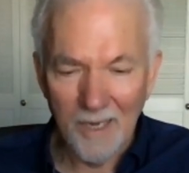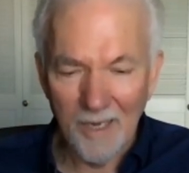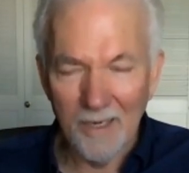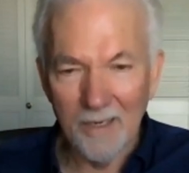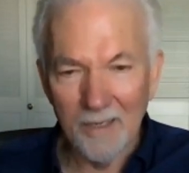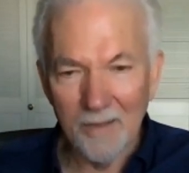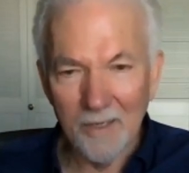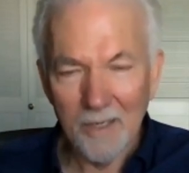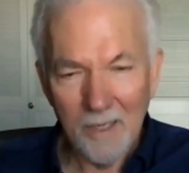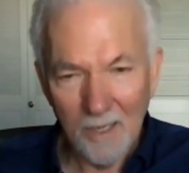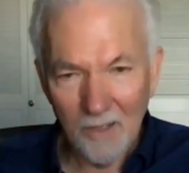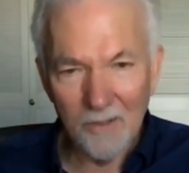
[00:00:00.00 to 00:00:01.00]
and
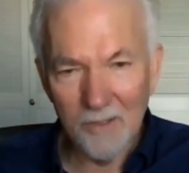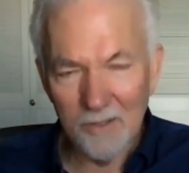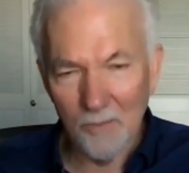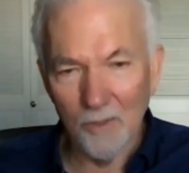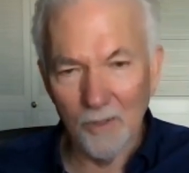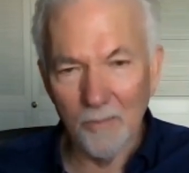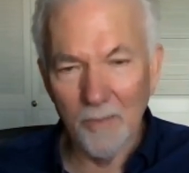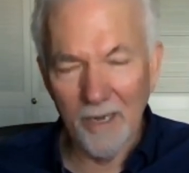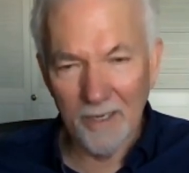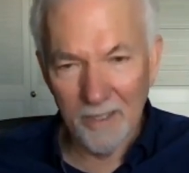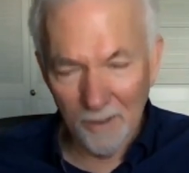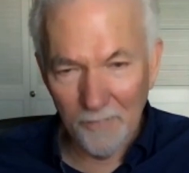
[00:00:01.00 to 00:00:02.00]
the colors were
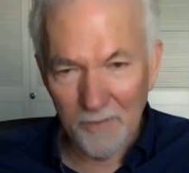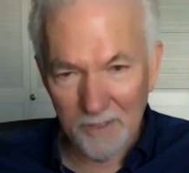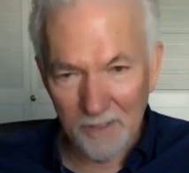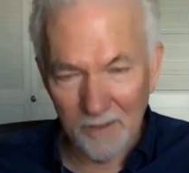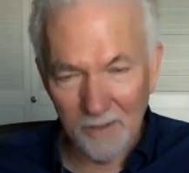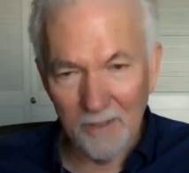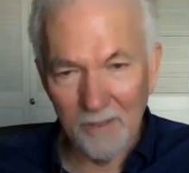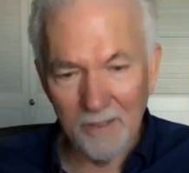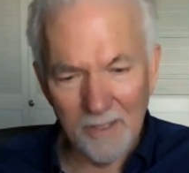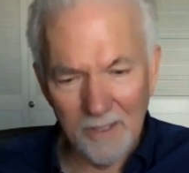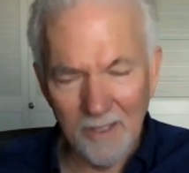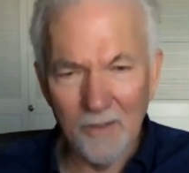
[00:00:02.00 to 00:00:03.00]
magnificent.
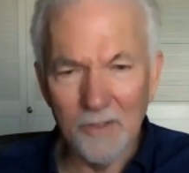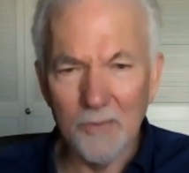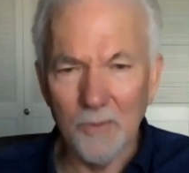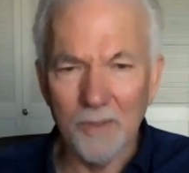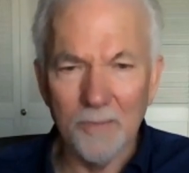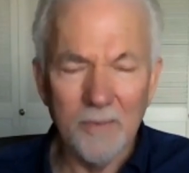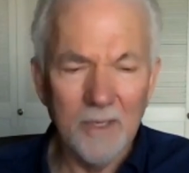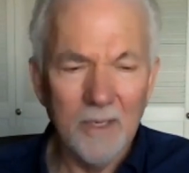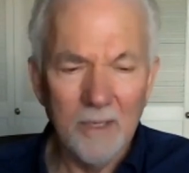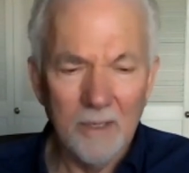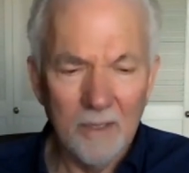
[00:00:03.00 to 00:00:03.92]
The colors were